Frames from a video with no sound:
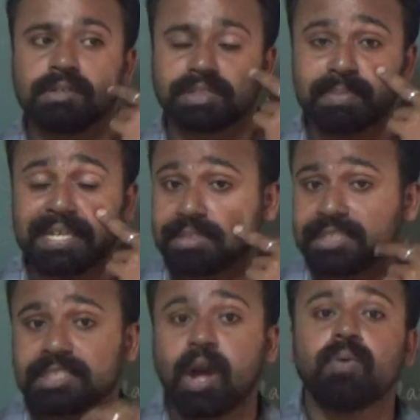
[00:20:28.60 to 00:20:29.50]
make the
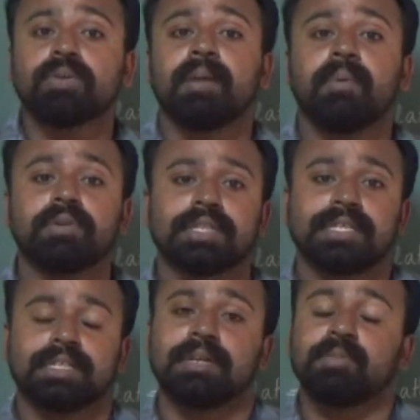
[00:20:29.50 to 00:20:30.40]
sound
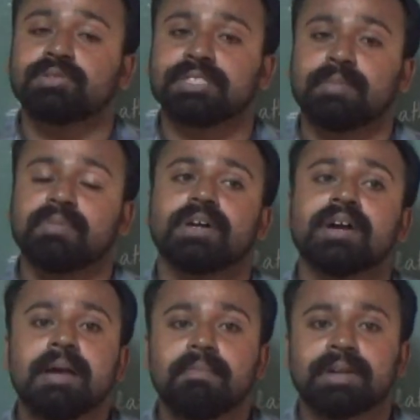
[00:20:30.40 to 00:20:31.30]
about some of
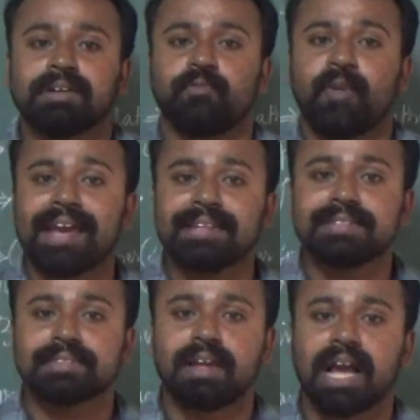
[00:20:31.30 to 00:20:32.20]
the
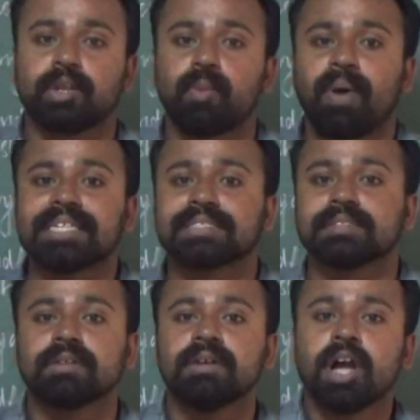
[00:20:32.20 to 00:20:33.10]
fairies, otherwise
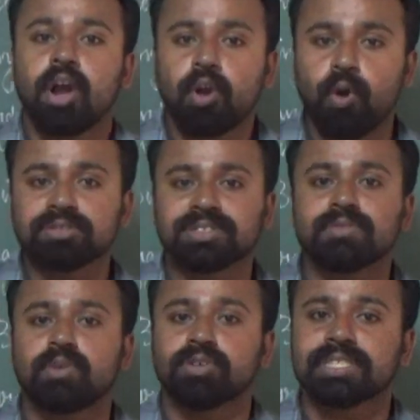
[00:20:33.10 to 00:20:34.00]
the
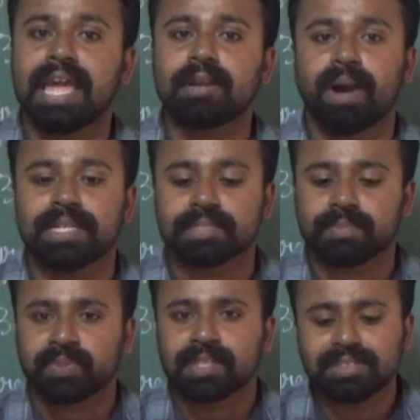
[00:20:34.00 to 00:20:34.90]
ghost
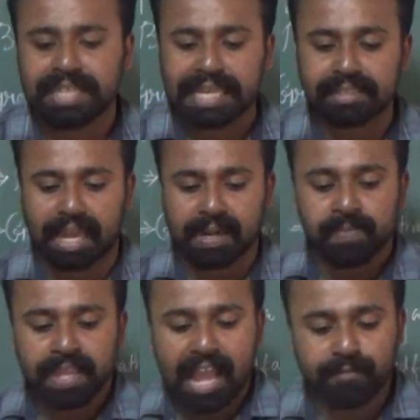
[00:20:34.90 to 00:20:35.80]
likewise. We think that
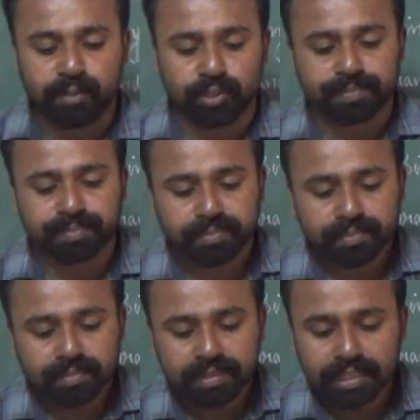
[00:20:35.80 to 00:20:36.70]
after
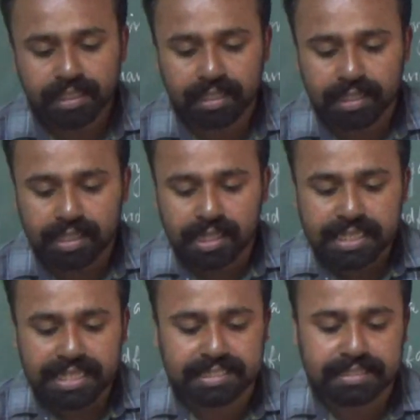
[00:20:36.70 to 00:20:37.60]

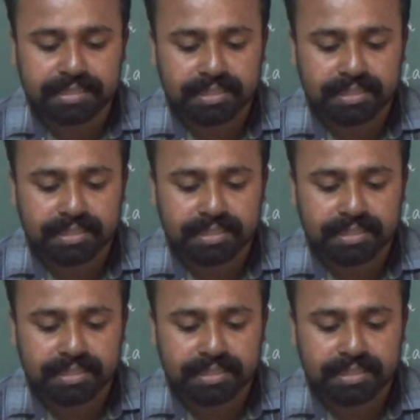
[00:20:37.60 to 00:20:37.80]
yes,